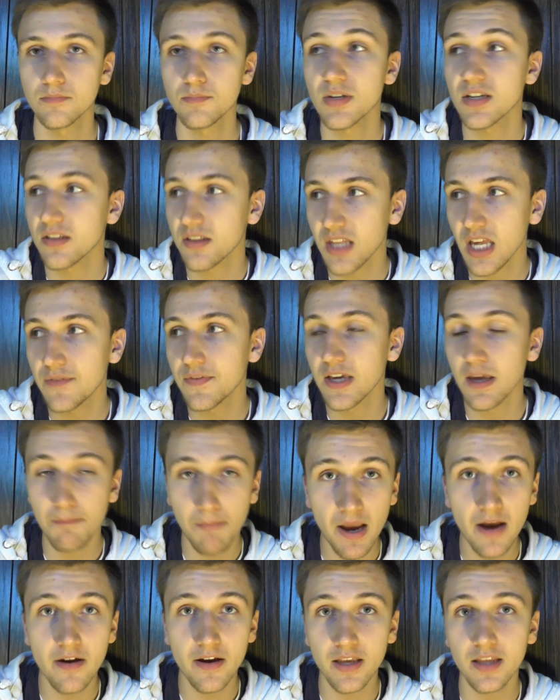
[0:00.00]
because saving
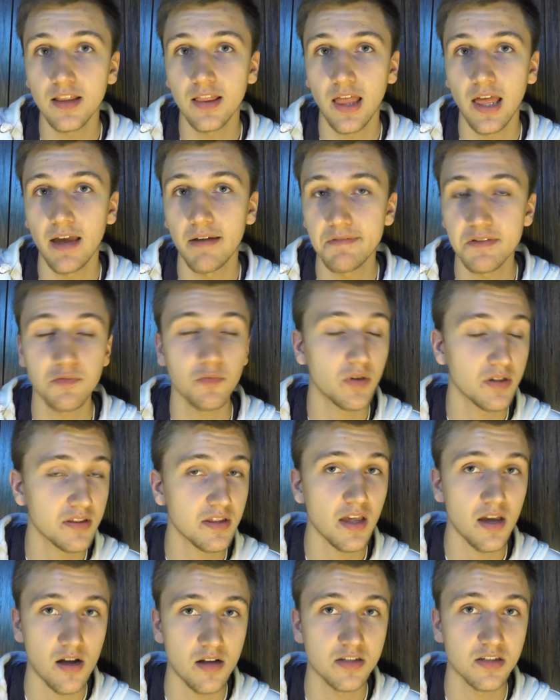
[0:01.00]
American lives
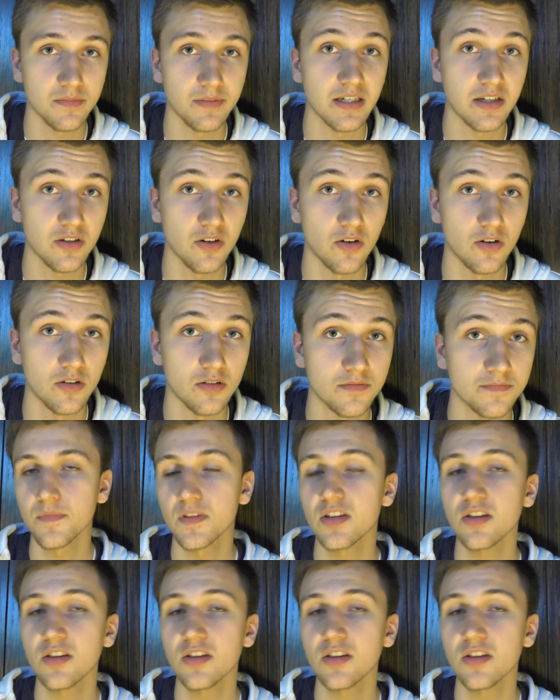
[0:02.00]
was the ultimate goal.